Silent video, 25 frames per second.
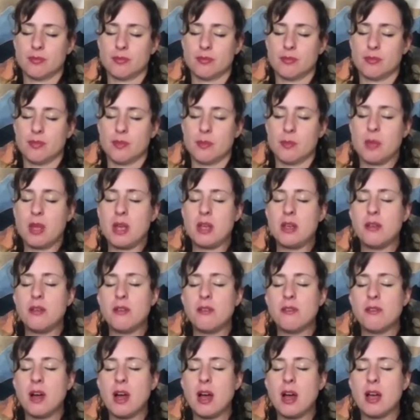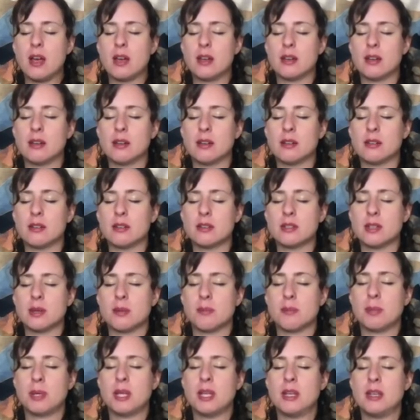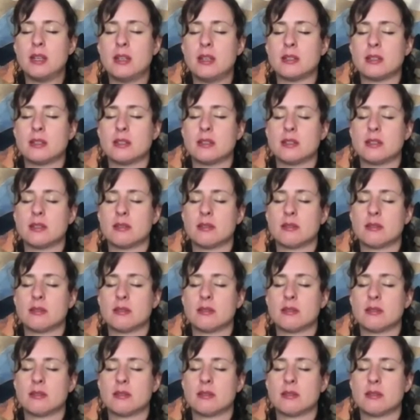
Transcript: May you find some peace